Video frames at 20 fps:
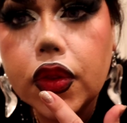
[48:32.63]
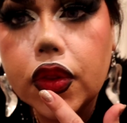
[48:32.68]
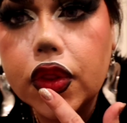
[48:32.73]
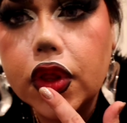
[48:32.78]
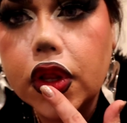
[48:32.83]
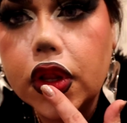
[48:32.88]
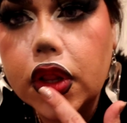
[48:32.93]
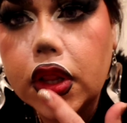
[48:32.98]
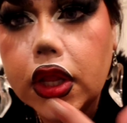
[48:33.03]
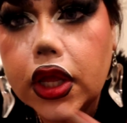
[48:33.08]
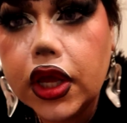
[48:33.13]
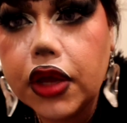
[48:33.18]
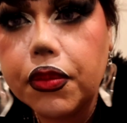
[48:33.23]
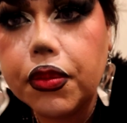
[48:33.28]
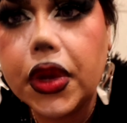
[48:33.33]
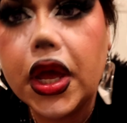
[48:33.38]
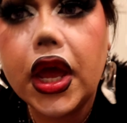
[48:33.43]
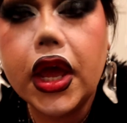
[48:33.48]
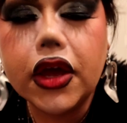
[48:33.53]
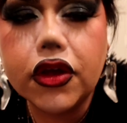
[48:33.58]
The
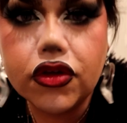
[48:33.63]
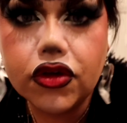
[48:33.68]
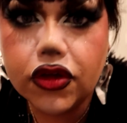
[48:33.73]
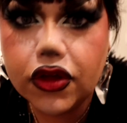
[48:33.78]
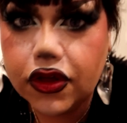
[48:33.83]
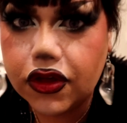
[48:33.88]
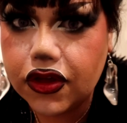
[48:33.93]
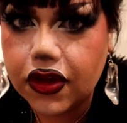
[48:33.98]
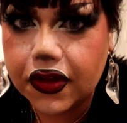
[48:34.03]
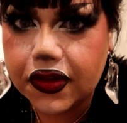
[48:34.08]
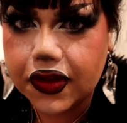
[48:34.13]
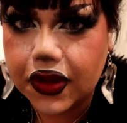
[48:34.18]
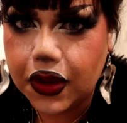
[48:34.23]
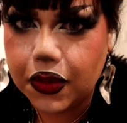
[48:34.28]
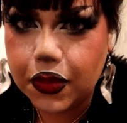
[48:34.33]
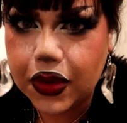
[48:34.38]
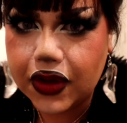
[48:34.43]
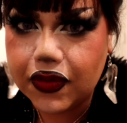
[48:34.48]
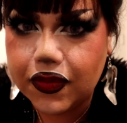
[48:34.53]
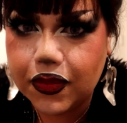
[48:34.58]
lip, I actually just
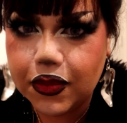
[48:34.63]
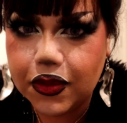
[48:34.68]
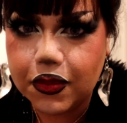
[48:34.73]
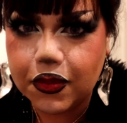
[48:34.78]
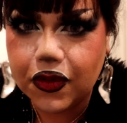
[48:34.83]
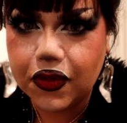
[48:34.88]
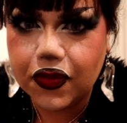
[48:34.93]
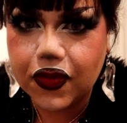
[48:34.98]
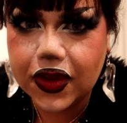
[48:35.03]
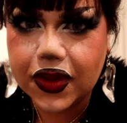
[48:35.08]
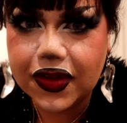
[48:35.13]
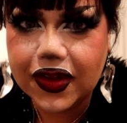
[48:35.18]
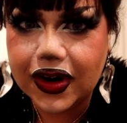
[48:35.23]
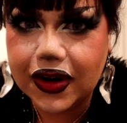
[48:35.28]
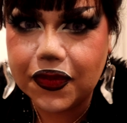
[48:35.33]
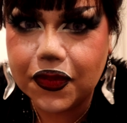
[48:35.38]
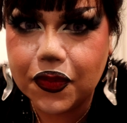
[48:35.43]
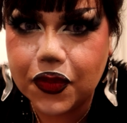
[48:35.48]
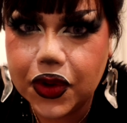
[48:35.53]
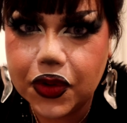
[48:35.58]
came back from the movies
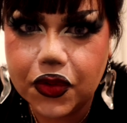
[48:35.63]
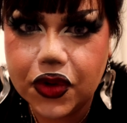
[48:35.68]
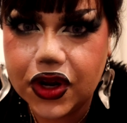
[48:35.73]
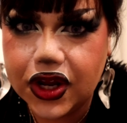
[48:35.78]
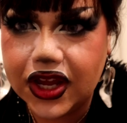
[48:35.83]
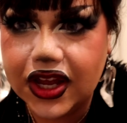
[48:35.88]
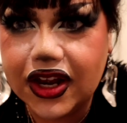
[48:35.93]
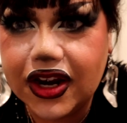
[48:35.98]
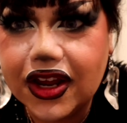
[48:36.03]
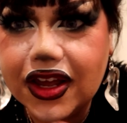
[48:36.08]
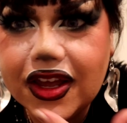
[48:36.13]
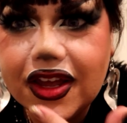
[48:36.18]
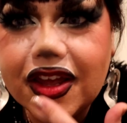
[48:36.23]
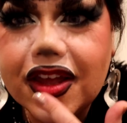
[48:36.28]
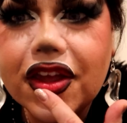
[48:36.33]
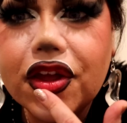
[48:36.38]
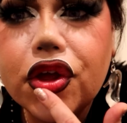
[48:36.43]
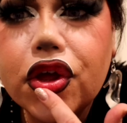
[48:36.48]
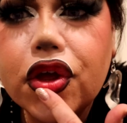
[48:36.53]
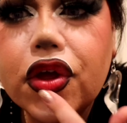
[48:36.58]
and we were
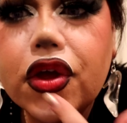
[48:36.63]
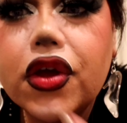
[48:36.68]
eating.